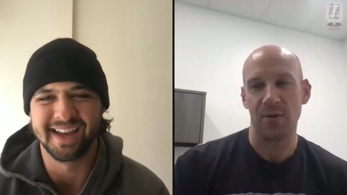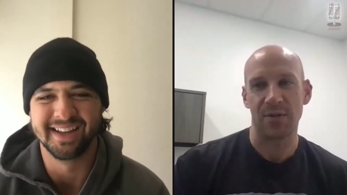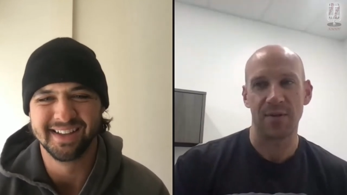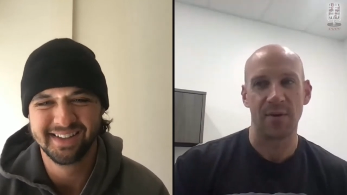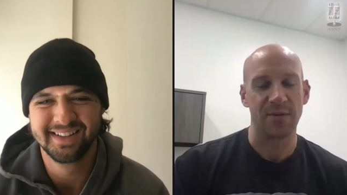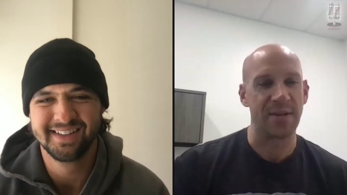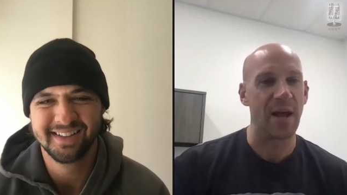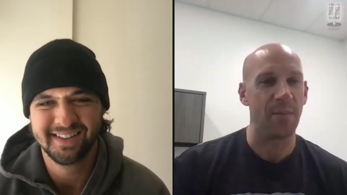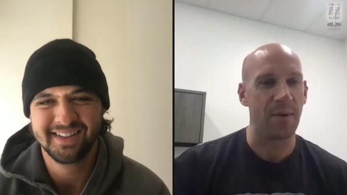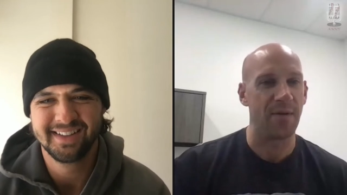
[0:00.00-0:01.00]
Speaker 1: yeah,
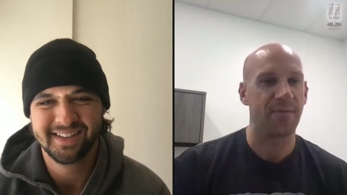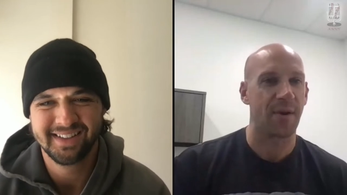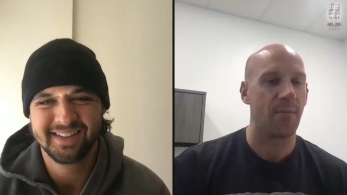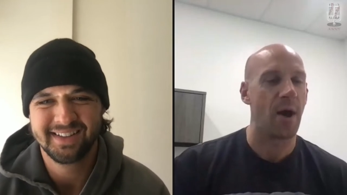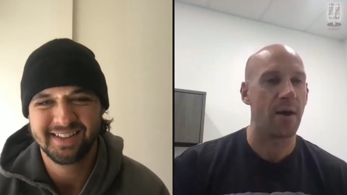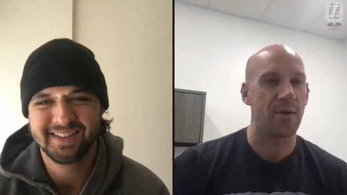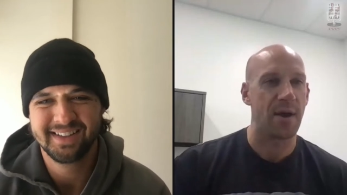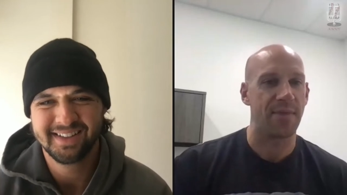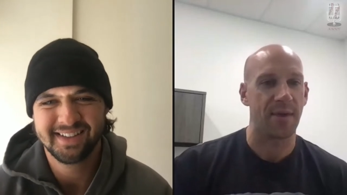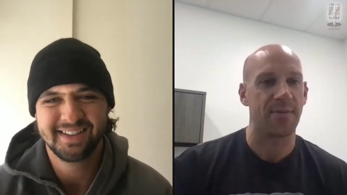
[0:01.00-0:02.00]
a element of camaraderie
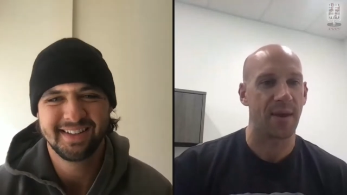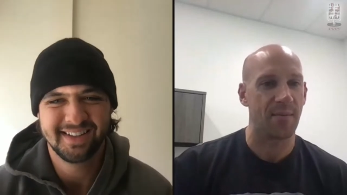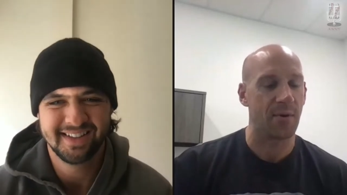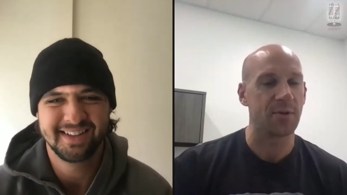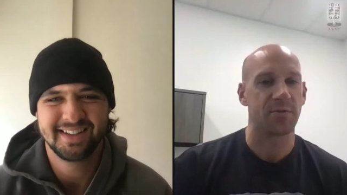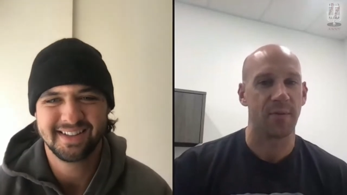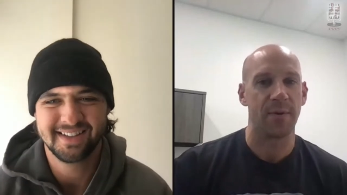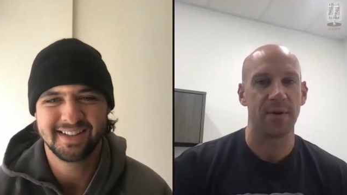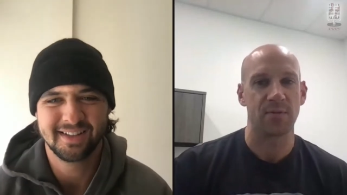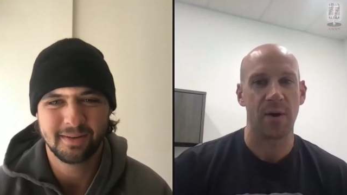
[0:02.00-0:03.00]
I think that emerged from
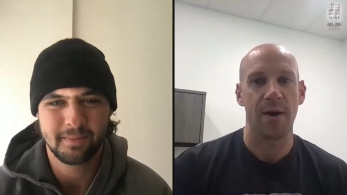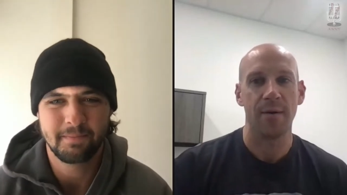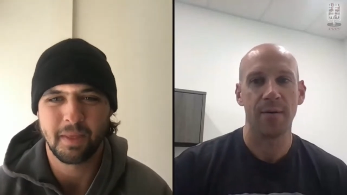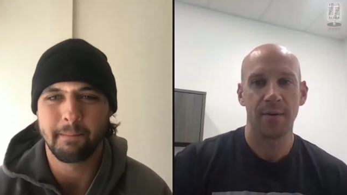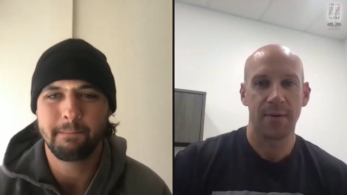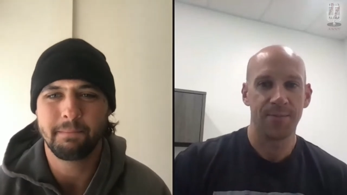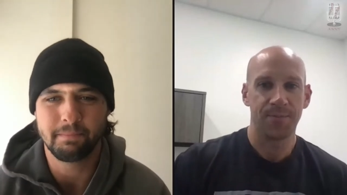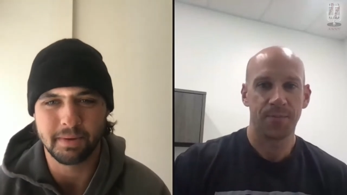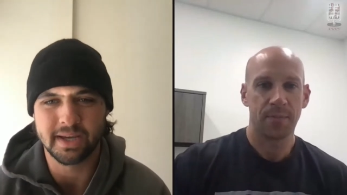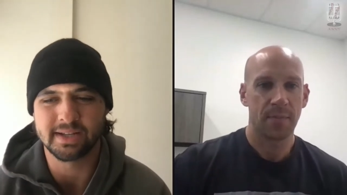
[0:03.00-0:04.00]
it as well.
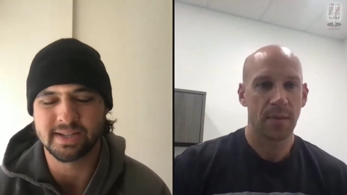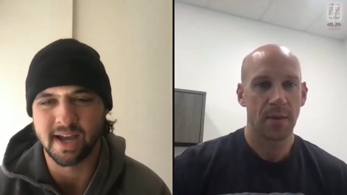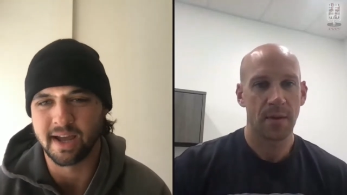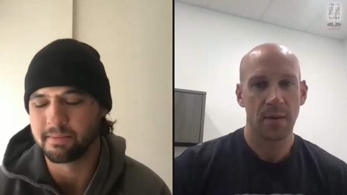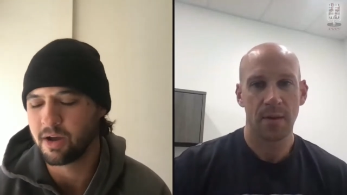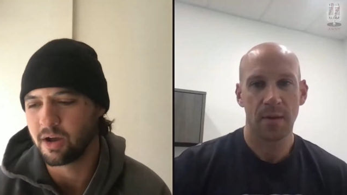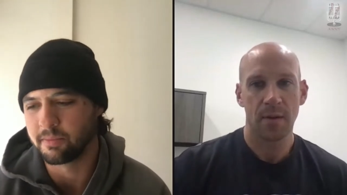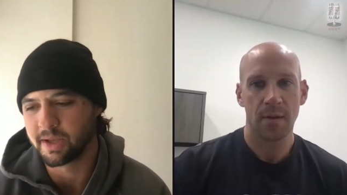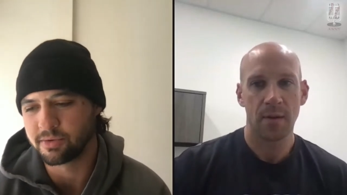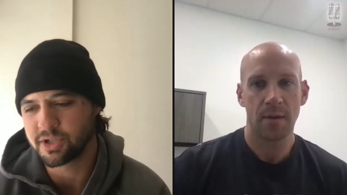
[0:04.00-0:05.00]
Speaker 2: Big time. Oh
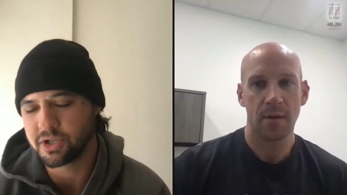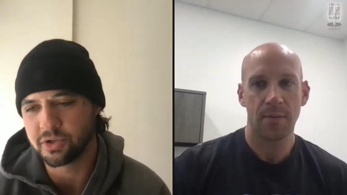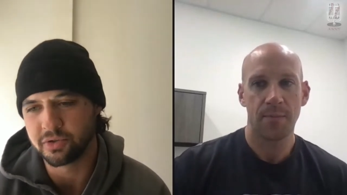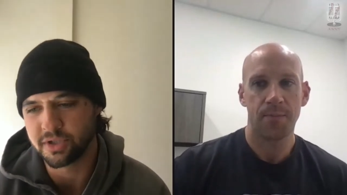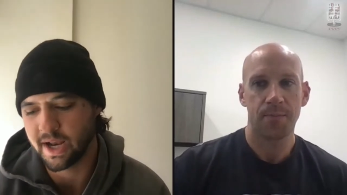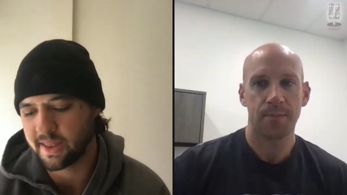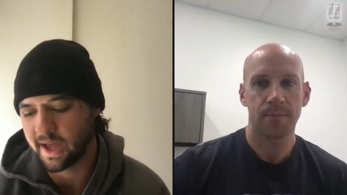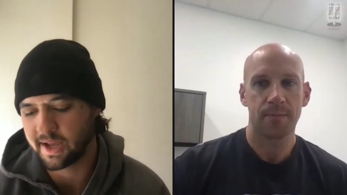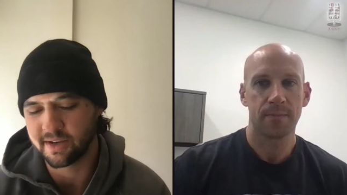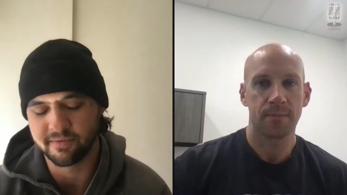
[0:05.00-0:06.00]
man, it was huge, and I,
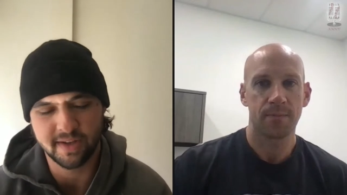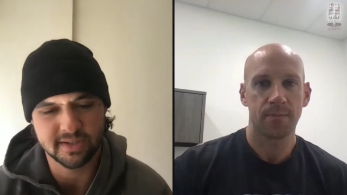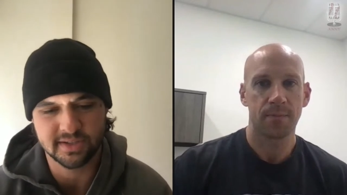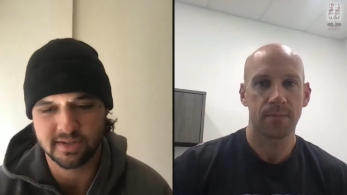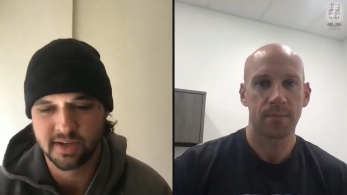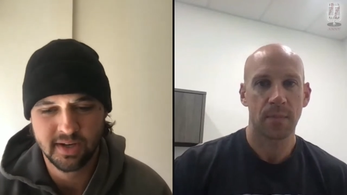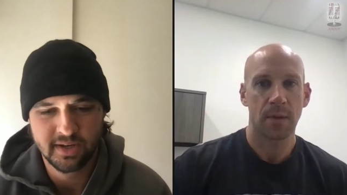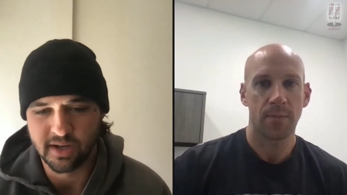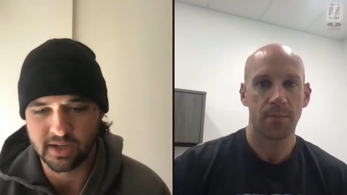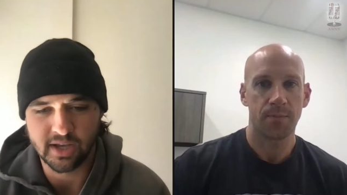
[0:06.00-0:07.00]
I convinced
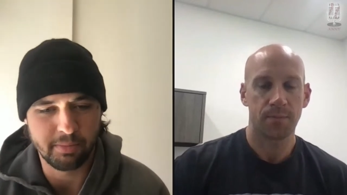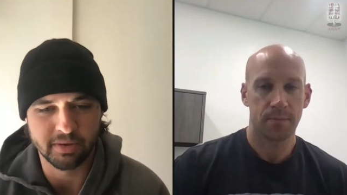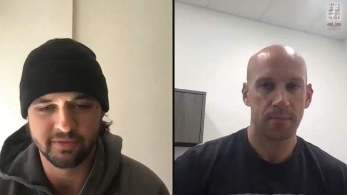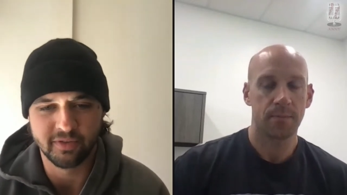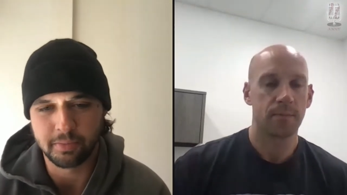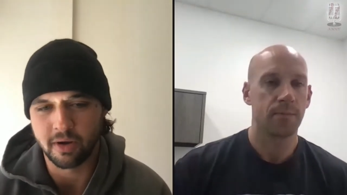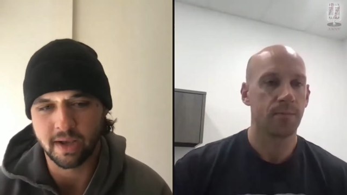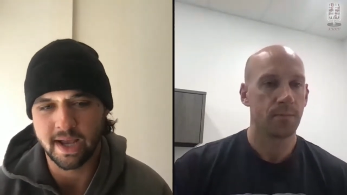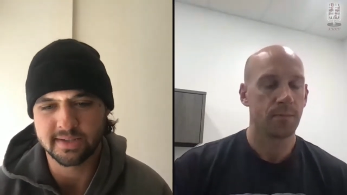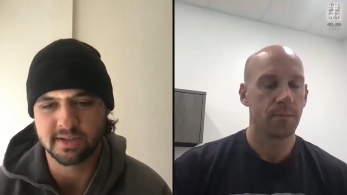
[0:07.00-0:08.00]
a couple of football
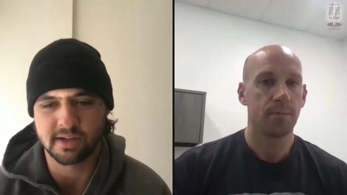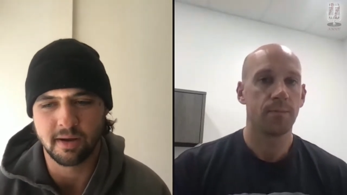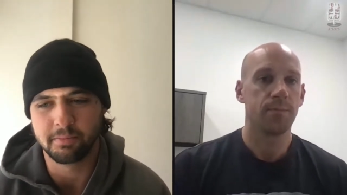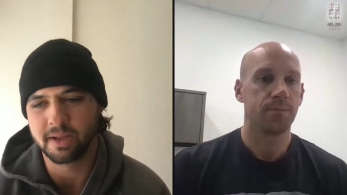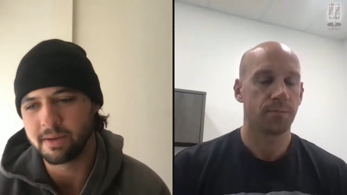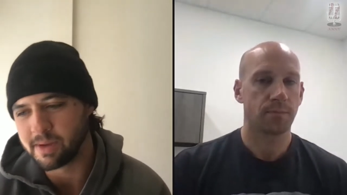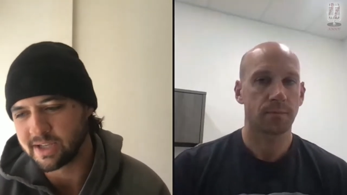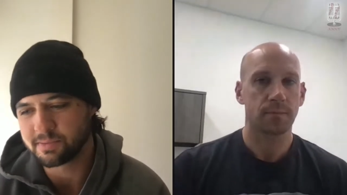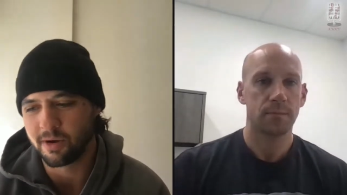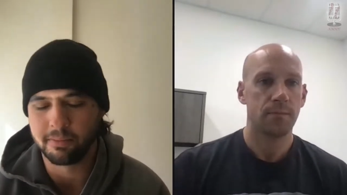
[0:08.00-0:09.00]
guys to come play
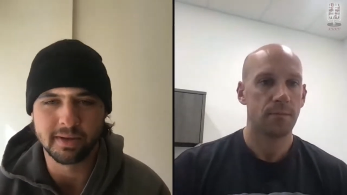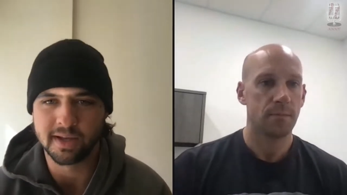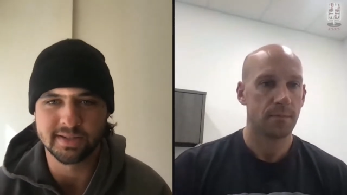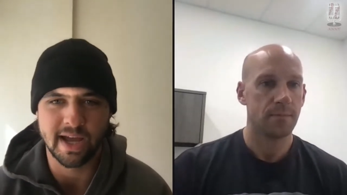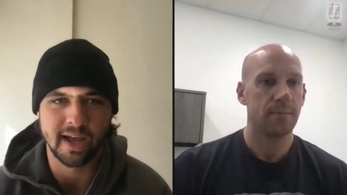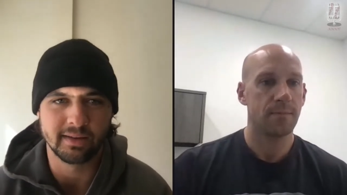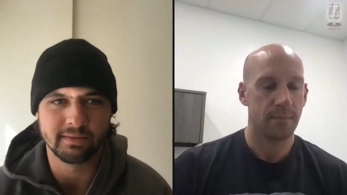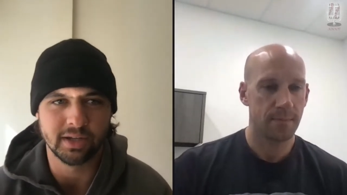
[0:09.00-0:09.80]
baseball because I,